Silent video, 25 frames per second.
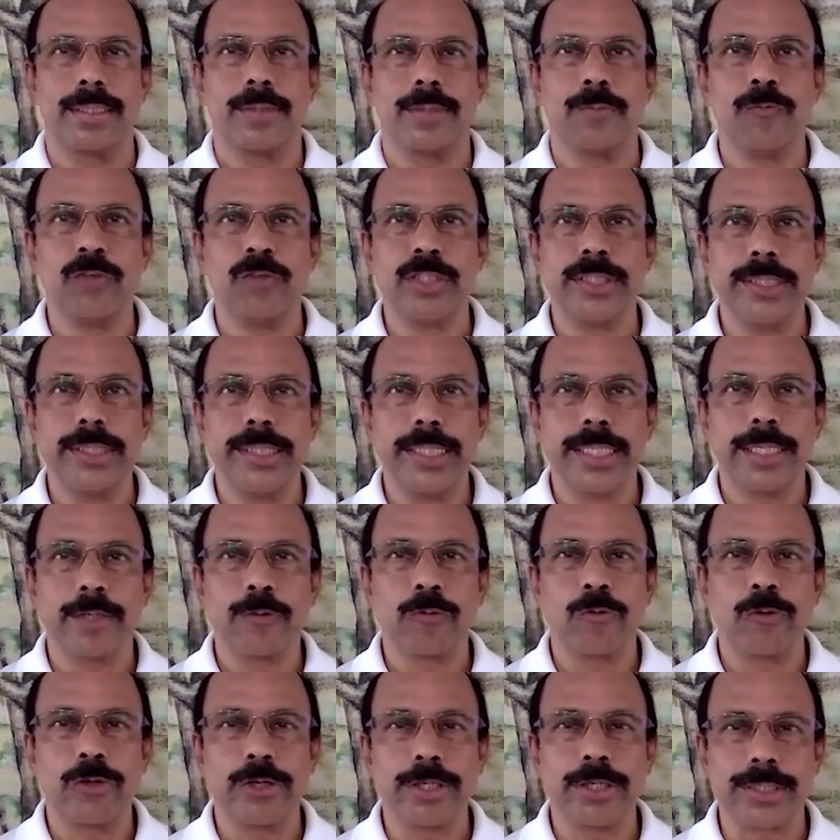with
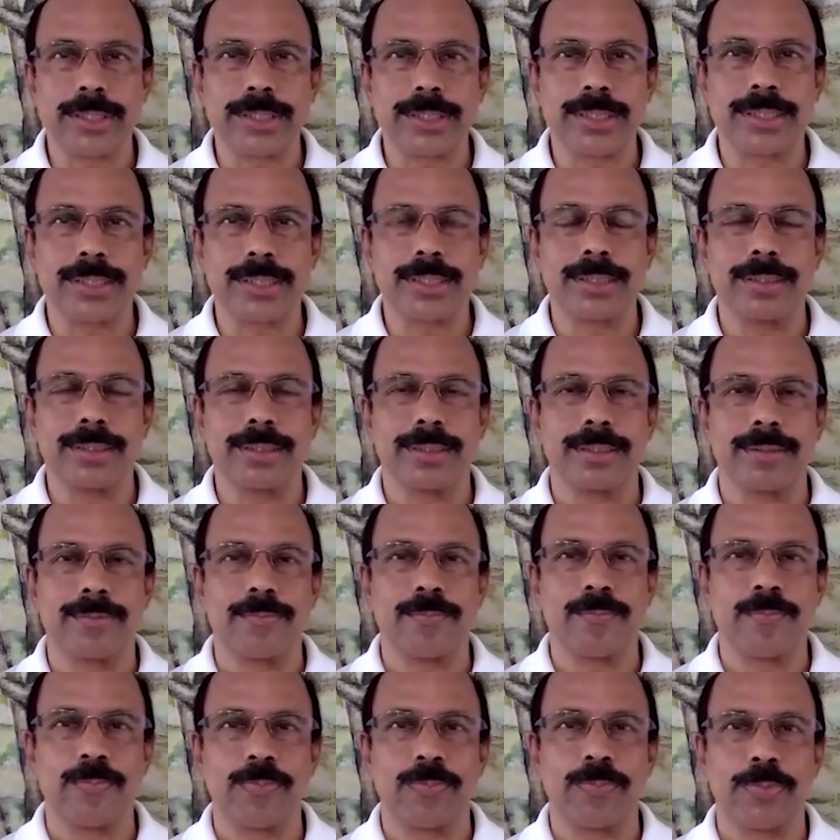their works
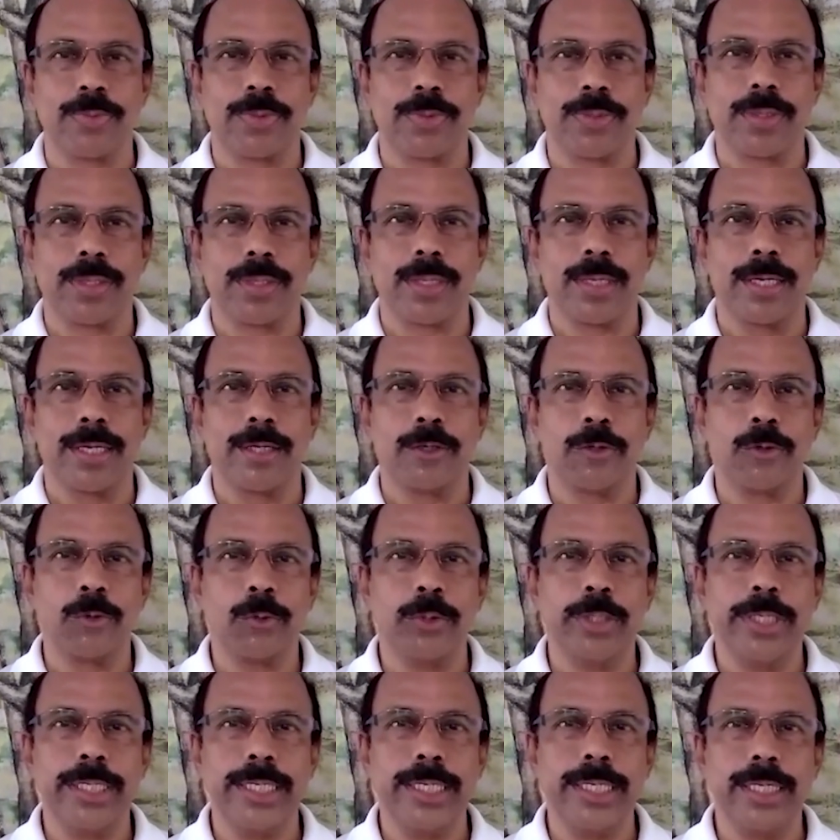
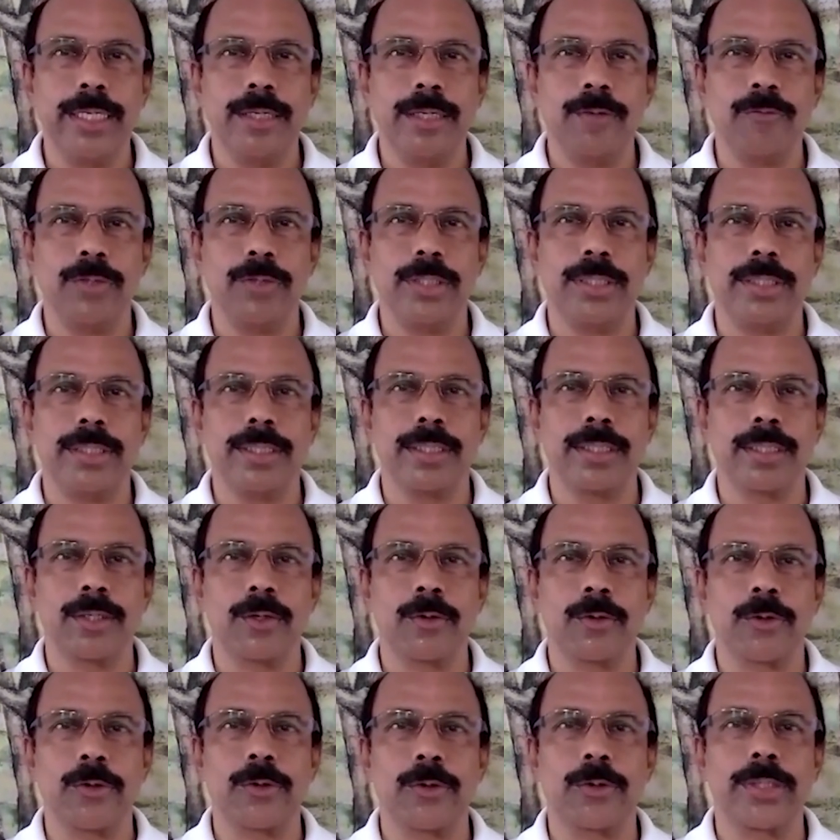to deal with the
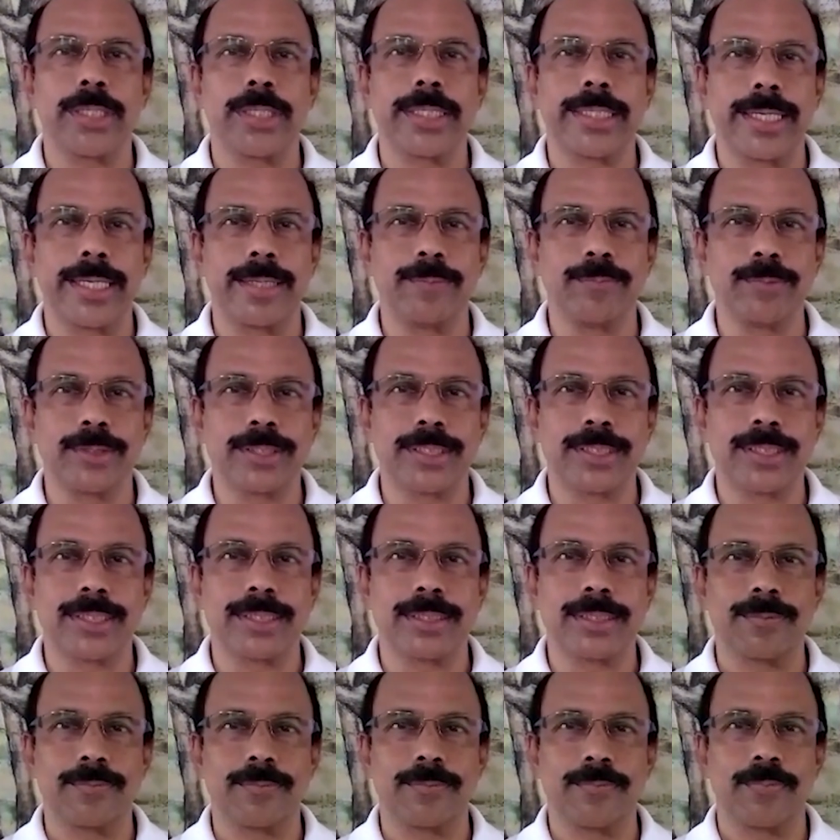corona
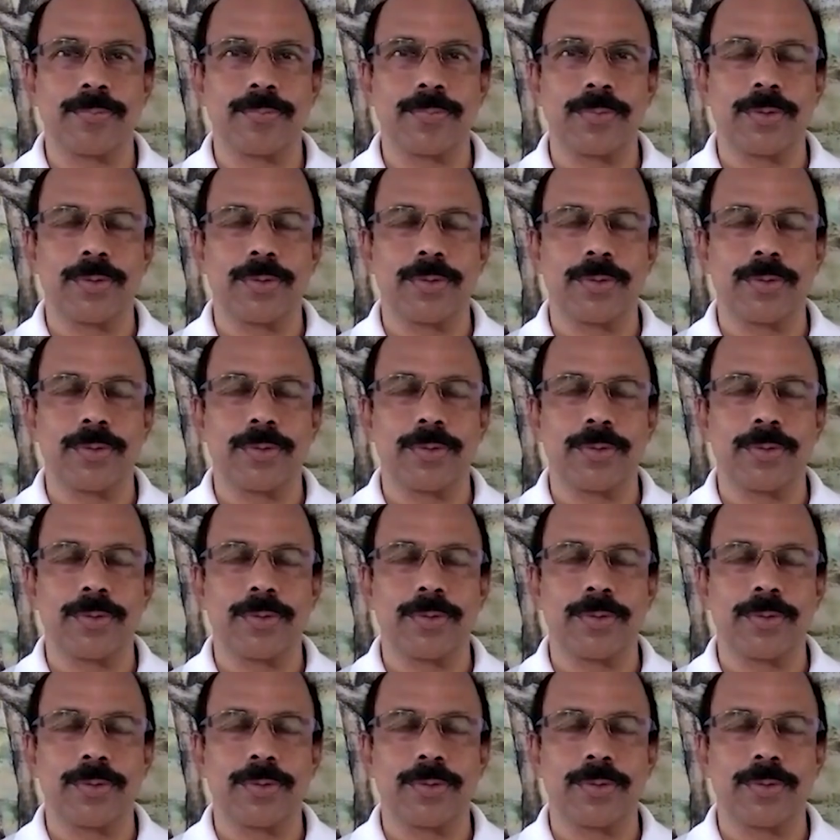times.